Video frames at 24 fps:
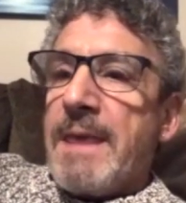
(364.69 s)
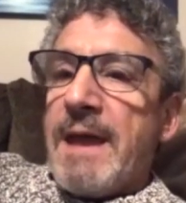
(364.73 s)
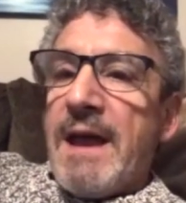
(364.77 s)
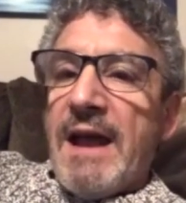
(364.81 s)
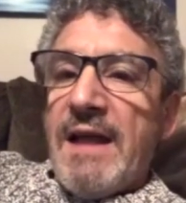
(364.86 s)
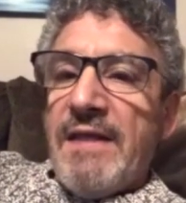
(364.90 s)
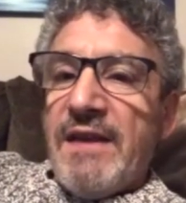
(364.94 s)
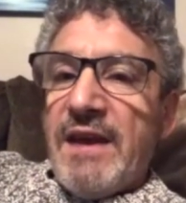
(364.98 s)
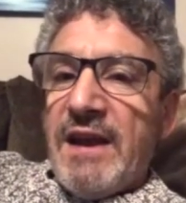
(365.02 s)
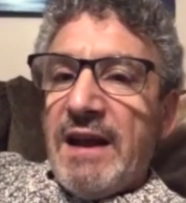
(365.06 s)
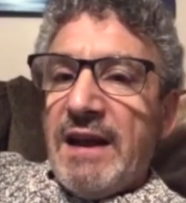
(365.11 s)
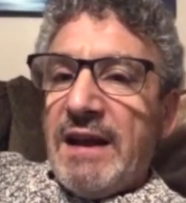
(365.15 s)

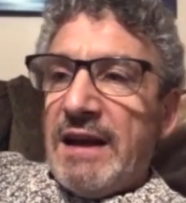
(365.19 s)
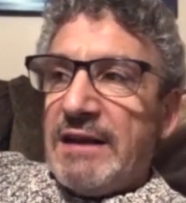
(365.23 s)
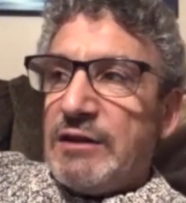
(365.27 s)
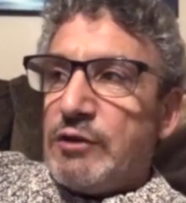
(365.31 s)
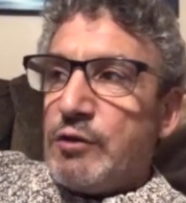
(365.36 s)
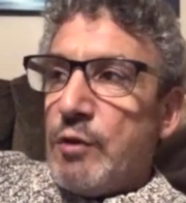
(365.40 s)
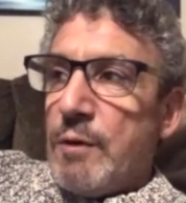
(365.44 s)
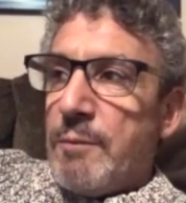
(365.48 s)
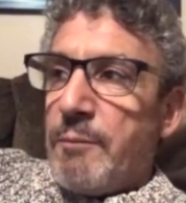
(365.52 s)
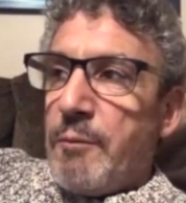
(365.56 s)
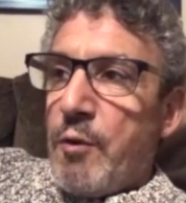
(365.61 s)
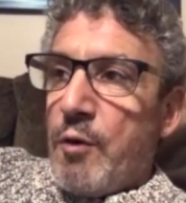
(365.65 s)
and then I got
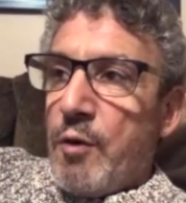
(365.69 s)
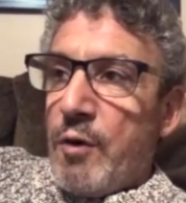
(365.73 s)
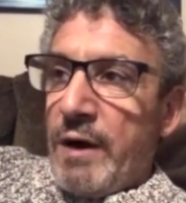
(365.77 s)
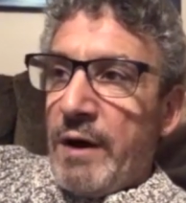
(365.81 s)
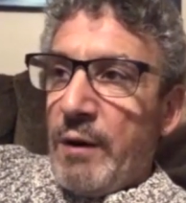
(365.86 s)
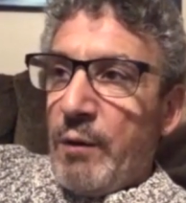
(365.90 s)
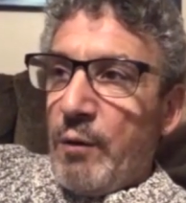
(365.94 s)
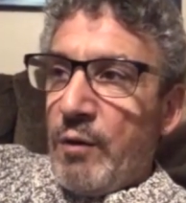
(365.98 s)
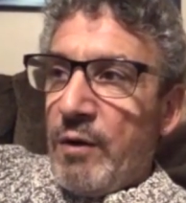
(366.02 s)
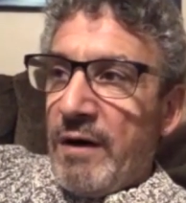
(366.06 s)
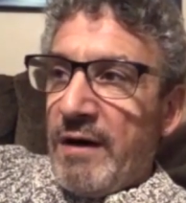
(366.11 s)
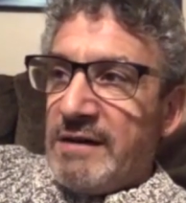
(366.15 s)
to a
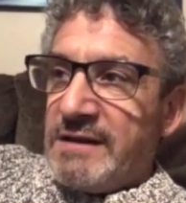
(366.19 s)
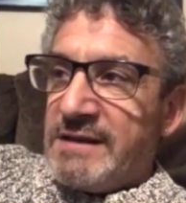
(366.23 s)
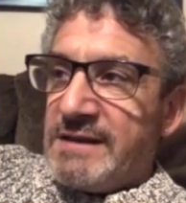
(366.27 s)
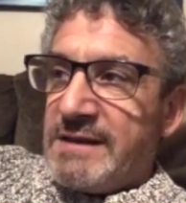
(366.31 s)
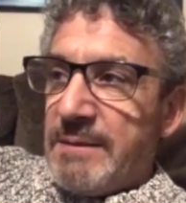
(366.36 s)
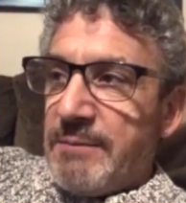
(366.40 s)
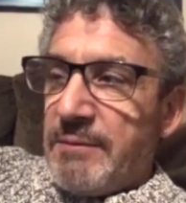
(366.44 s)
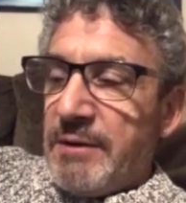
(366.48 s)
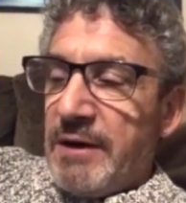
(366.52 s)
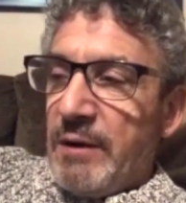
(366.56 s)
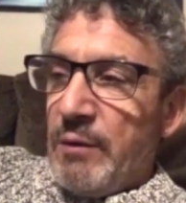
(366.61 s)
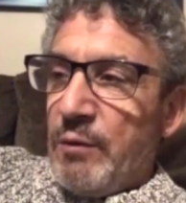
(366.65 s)
point where
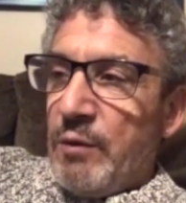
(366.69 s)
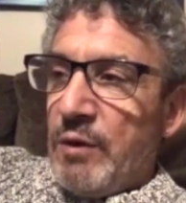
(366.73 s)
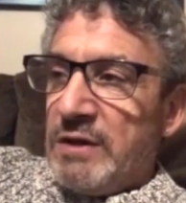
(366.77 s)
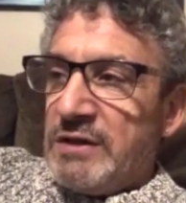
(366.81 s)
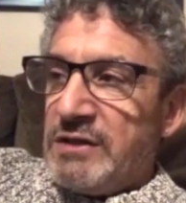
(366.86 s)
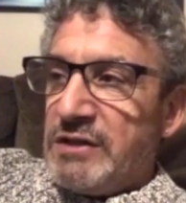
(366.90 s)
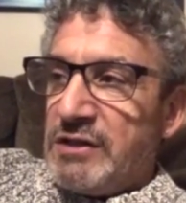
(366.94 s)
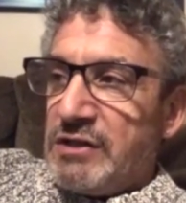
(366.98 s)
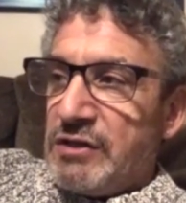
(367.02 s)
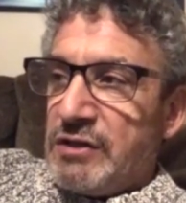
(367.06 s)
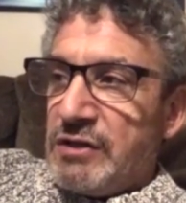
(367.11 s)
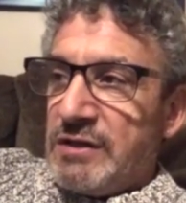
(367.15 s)
somebody
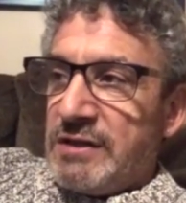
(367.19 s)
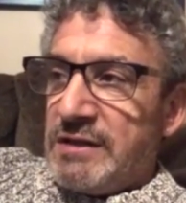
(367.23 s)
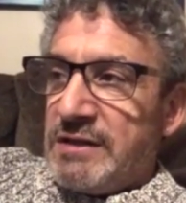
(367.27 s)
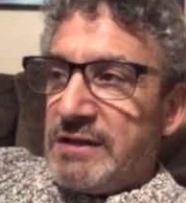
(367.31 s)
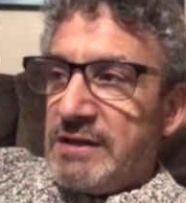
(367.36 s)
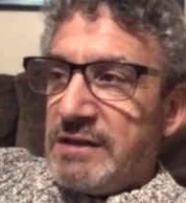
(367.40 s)
once